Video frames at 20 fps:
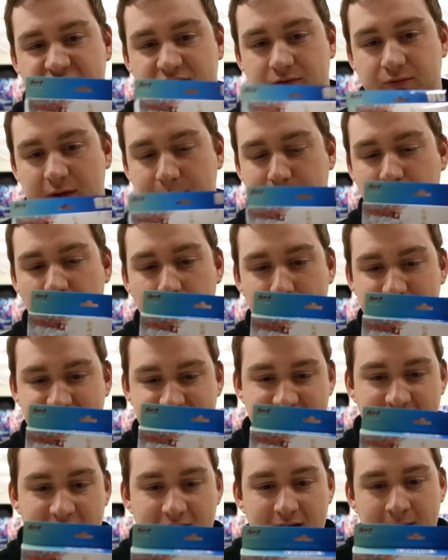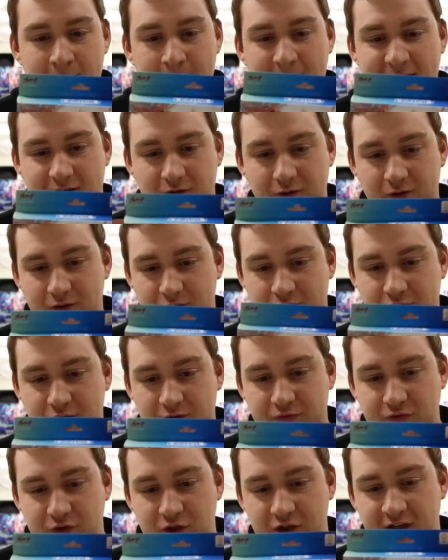and repurpose it, make it all look
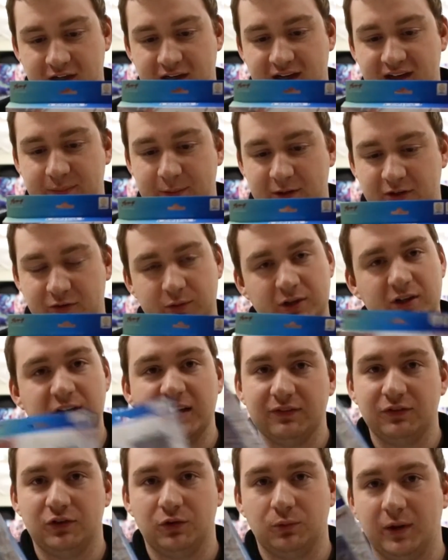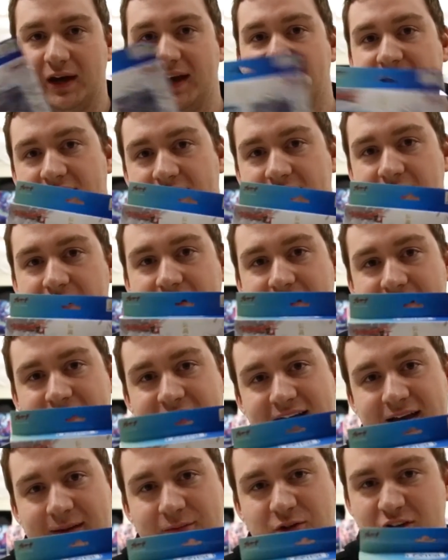good for you guys, because we're going to give it away.
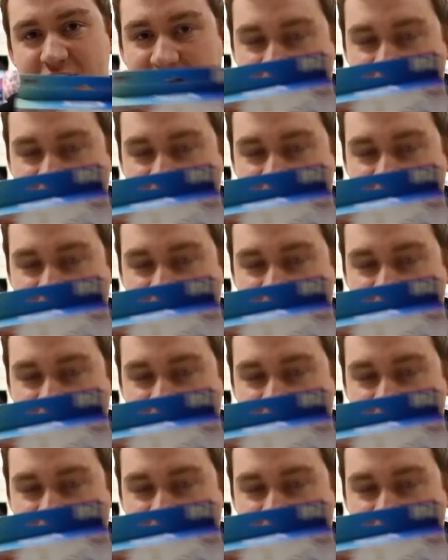Don't know